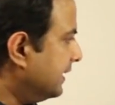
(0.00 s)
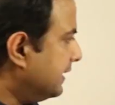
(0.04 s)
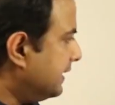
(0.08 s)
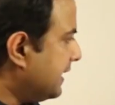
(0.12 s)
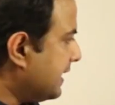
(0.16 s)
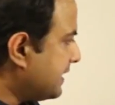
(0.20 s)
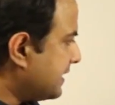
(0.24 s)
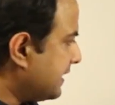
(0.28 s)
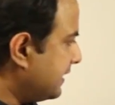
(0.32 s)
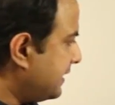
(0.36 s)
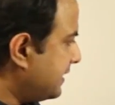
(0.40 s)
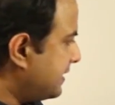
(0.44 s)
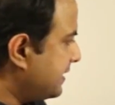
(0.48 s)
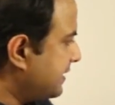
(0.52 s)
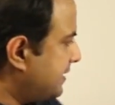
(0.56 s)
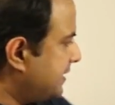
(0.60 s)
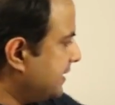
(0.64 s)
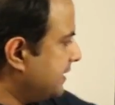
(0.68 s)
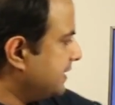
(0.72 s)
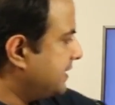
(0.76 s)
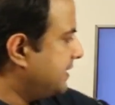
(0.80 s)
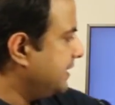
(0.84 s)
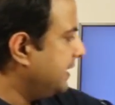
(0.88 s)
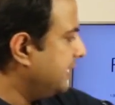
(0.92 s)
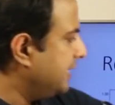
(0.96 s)
Lastly, this is
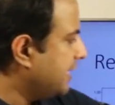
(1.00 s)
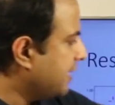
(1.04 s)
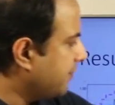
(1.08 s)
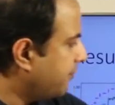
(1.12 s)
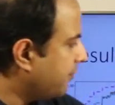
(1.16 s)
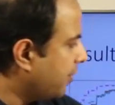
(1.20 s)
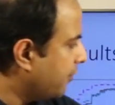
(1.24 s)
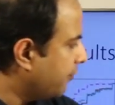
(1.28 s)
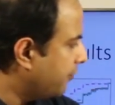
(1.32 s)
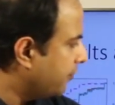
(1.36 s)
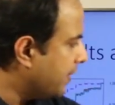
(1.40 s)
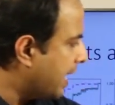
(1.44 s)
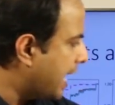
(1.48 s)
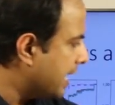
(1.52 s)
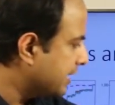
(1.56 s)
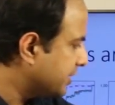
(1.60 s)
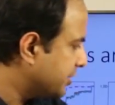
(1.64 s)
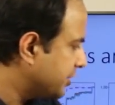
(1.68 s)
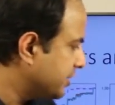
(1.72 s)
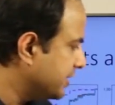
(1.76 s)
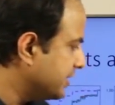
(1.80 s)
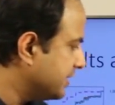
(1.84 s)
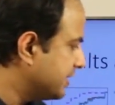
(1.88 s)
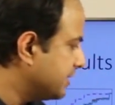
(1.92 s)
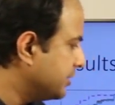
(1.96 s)
a CDF of
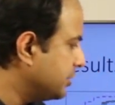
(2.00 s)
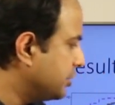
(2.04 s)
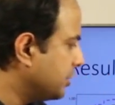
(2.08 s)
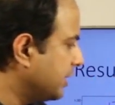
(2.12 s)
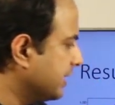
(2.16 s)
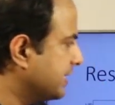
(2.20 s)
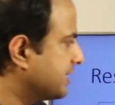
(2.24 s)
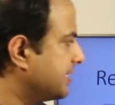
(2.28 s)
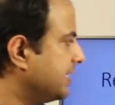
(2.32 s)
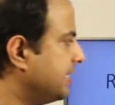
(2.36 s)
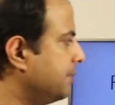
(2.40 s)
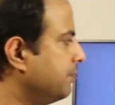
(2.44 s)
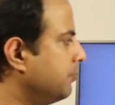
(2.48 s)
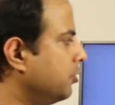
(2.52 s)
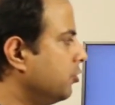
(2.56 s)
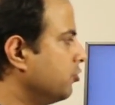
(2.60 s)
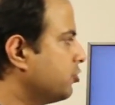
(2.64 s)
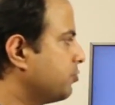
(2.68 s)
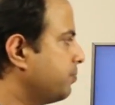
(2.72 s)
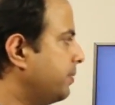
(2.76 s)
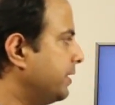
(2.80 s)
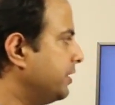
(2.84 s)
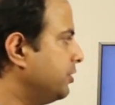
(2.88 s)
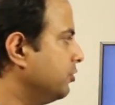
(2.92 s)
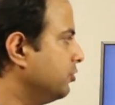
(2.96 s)
actions, clicks and
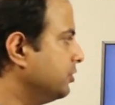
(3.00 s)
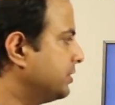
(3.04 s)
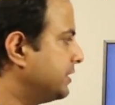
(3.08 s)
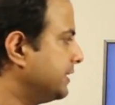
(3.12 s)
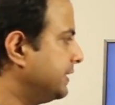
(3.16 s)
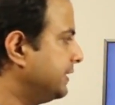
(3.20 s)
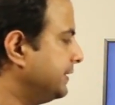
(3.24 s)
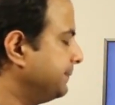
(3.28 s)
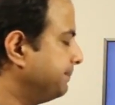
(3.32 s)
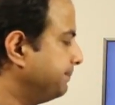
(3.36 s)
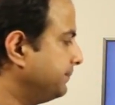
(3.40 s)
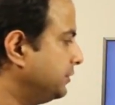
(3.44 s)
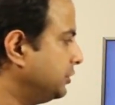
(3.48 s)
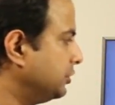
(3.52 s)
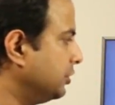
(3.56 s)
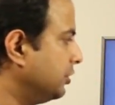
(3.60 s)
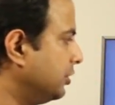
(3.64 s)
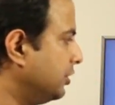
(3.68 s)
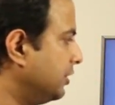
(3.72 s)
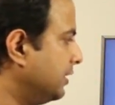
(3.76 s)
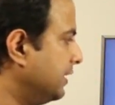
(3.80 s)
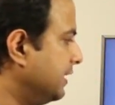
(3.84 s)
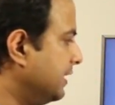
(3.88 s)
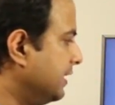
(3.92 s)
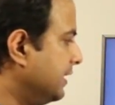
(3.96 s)
moves per user.
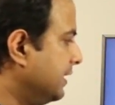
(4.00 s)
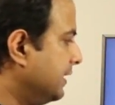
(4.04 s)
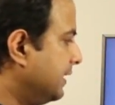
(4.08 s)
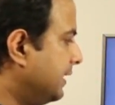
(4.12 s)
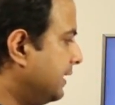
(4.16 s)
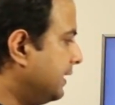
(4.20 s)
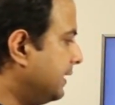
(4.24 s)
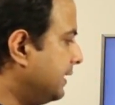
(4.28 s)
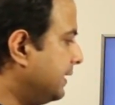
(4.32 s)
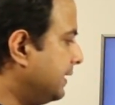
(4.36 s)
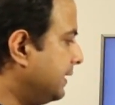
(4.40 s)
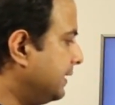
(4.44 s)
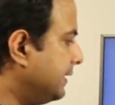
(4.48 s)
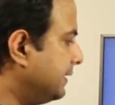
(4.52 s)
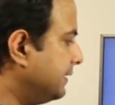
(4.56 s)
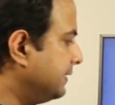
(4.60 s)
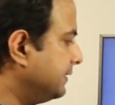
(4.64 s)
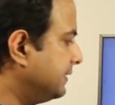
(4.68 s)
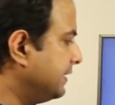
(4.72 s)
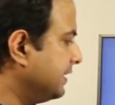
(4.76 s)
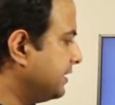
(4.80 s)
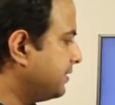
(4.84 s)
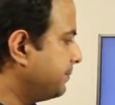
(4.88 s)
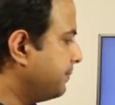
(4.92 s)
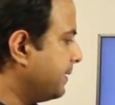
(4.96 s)
So
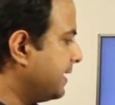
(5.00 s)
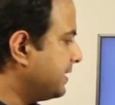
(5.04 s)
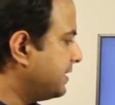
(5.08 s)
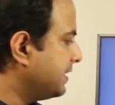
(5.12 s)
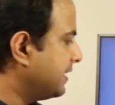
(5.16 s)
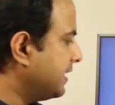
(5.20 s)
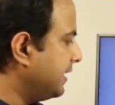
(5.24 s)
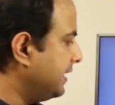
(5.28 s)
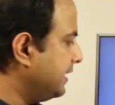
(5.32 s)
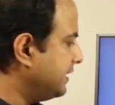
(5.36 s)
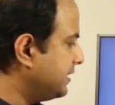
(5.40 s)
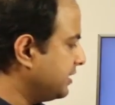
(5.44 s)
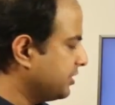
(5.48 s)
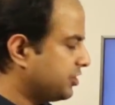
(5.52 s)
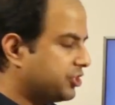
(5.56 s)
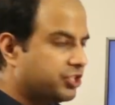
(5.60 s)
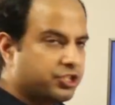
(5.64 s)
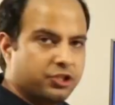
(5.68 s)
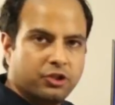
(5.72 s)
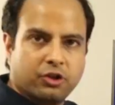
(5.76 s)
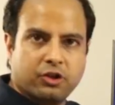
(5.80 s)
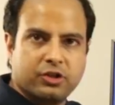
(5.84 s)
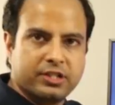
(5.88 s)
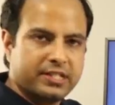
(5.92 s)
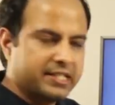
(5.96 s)
this basically just
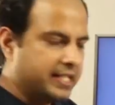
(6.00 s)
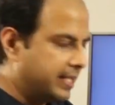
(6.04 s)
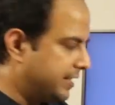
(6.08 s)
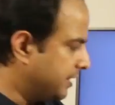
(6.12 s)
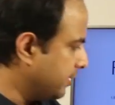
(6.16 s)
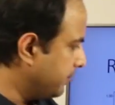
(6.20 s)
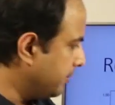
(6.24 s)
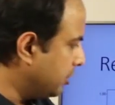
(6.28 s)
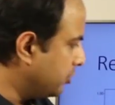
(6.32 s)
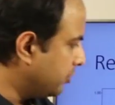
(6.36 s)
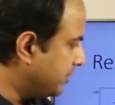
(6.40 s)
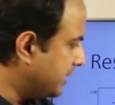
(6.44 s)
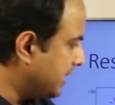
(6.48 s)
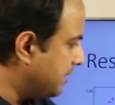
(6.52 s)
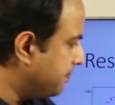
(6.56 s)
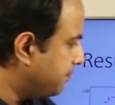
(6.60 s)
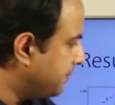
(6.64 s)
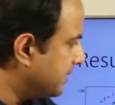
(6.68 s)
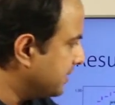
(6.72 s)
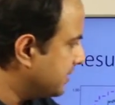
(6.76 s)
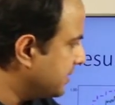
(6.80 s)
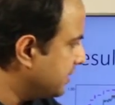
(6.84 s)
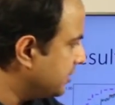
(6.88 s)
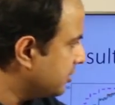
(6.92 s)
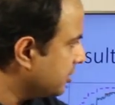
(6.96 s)
shows that about
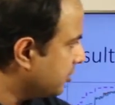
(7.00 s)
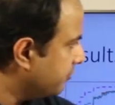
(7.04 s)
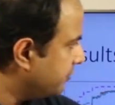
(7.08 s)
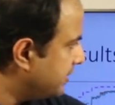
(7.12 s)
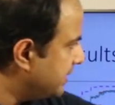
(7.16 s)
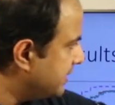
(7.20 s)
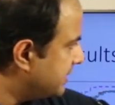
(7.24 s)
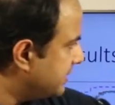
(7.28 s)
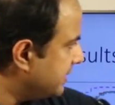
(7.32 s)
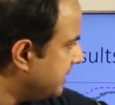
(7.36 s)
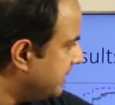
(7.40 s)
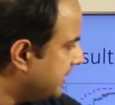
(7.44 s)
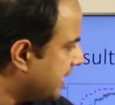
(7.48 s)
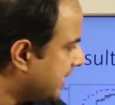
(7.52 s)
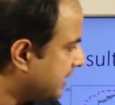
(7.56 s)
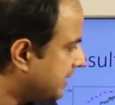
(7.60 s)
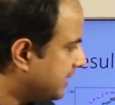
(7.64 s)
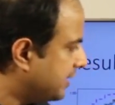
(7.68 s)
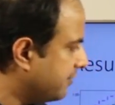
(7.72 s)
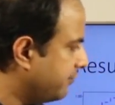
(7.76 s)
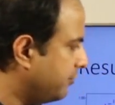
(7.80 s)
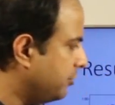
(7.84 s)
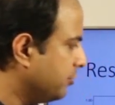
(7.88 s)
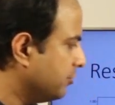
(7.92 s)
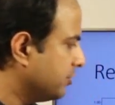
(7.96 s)
10% of these
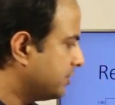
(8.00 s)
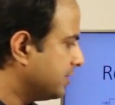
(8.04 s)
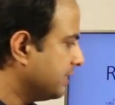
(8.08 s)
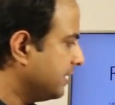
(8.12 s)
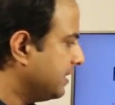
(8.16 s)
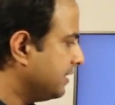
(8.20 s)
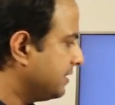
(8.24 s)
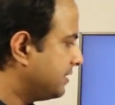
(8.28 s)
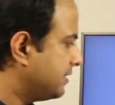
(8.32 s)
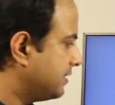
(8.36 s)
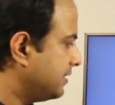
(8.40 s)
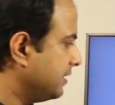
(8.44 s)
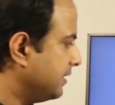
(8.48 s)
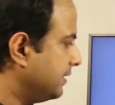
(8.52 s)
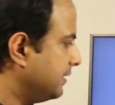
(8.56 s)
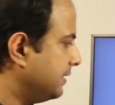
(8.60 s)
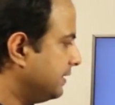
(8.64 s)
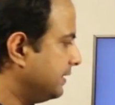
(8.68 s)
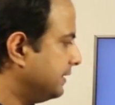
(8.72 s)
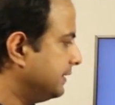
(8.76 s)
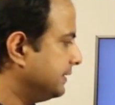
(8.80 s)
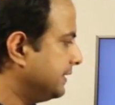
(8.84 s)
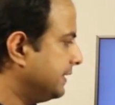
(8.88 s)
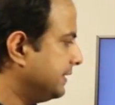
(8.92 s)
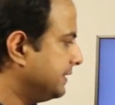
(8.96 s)
inactive users,
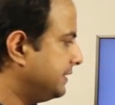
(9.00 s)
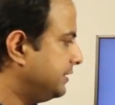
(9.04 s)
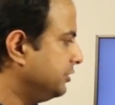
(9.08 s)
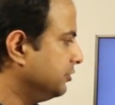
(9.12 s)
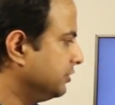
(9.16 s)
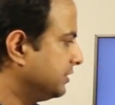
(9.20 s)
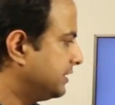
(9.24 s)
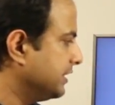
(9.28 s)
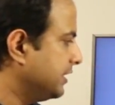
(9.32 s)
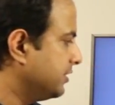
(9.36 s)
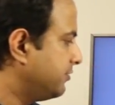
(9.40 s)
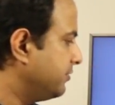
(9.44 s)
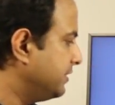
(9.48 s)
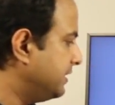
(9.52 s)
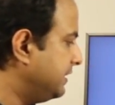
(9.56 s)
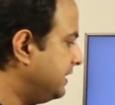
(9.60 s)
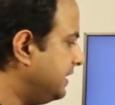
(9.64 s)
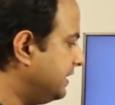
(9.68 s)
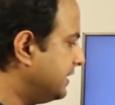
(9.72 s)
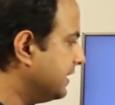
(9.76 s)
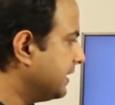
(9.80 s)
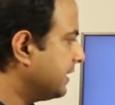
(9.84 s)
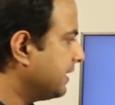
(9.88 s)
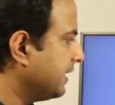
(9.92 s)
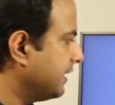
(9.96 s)
that is users with
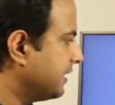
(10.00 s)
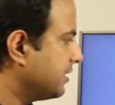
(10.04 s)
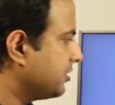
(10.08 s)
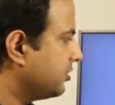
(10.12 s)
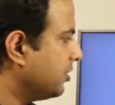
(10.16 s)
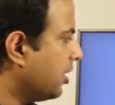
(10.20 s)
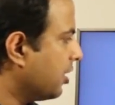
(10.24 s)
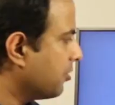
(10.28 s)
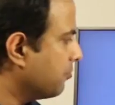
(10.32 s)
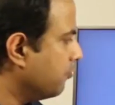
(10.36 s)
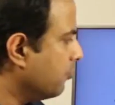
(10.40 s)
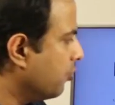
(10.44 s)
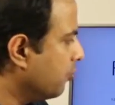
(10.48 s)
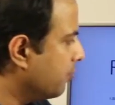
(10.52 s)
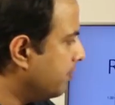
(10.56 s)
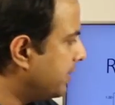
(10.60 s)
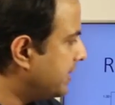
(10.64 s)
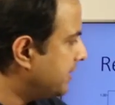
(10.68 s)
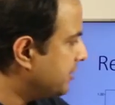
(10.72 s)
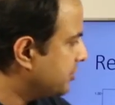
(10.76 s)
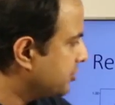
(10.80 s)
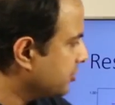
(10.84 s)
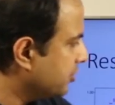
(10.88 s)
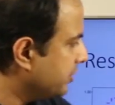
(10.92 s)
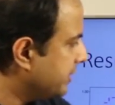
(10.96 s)
neither clicks nor
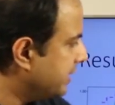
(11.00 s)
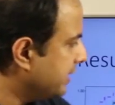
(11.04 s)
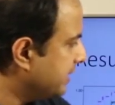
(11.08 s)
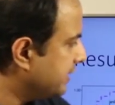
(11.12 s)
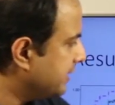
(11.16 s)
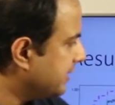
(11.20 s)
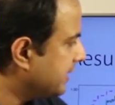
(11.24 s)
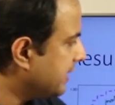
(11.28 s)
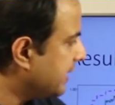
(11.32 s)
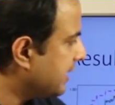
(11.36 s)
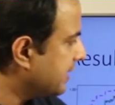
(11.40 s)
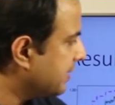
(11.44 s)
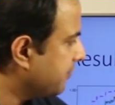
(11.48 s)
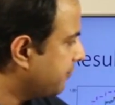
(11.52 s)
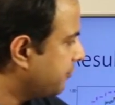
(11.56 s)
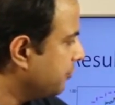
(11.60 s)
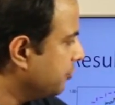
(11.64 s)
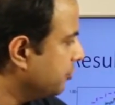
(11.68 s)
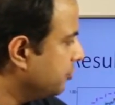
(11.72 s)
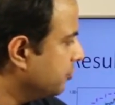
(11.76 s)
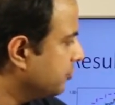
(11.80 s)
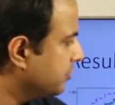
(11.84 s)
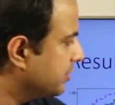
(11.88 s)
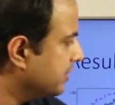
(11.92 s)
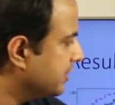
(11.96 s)
movement. So here there are a few
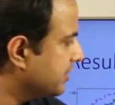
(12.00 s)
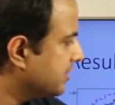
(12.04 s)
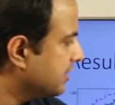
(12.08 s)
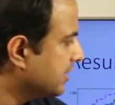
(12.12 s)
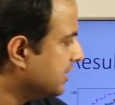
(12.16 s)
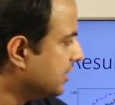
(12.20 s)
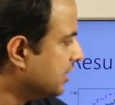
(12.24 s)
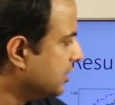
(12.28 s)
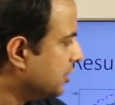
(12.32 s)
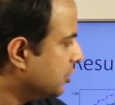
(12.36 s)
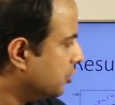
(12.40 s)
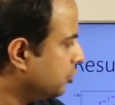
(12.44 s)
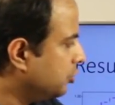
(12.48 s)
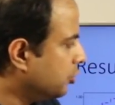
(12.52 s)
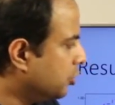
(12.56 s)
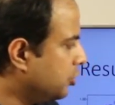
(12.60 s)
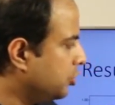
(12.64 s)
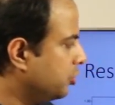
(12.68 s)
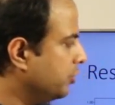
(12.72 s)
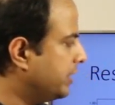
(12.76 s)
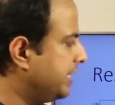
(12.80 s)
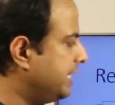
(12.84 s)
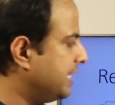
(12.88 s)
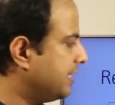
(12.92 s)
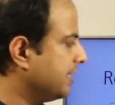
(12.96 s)
users who don't
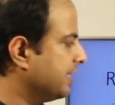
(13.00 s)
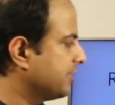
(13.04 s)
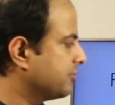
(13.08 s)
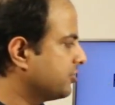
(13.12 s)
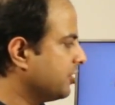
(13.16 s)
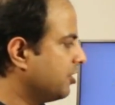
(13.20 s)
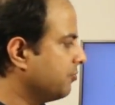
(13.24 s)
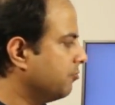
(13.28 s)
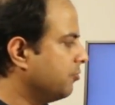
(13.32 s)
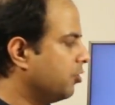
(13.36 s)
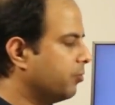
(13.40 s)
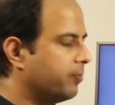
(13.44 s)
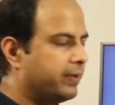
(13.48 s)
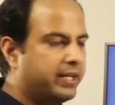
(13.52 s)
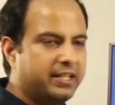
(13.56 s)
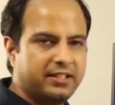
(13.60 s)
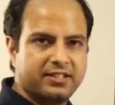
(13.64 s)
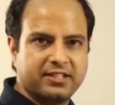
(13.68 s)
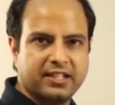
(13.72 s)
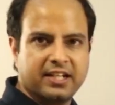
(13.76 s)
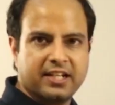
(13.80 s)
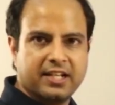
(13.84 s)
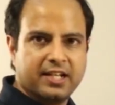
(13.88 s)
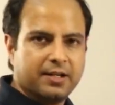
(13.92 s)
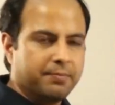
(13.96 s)
do any clicks or
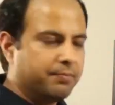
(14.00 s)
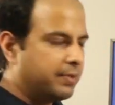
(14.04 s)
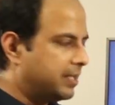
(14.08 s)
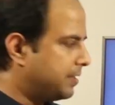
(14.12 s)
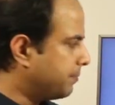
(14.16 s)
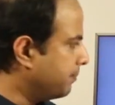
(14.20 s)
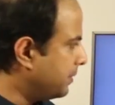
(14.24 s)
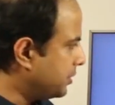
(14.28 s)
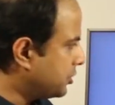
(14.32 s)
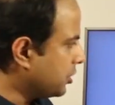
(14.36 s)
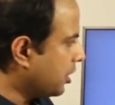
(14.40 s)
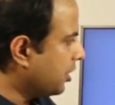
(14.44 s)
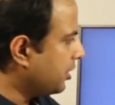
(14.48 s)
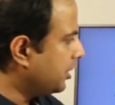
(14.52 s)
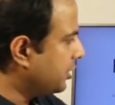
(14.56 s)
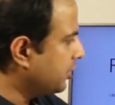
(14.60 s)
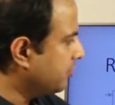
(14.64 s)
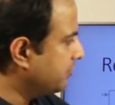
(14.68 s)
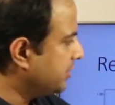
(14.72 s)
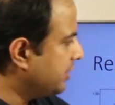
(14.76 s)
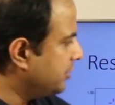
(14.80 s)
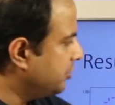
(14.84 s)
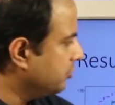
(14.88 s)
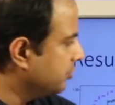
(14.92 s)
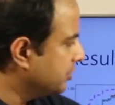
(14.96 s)
movements, but majority
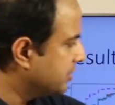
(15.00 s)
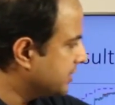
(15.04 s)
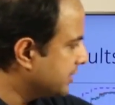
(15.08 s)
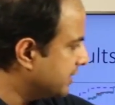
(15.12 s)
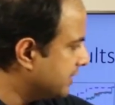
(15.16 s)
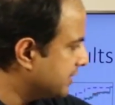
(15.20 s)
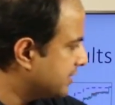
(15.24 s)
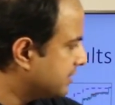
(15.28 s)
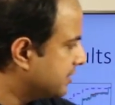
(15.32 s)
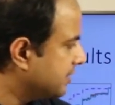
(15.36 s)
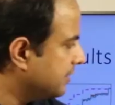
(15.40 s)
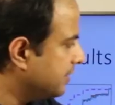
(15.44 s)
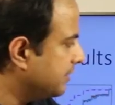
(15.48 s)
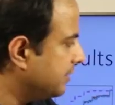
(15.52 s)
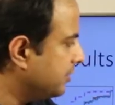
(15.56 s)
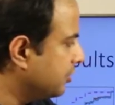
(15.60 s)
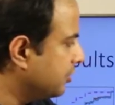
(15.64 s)
of the users,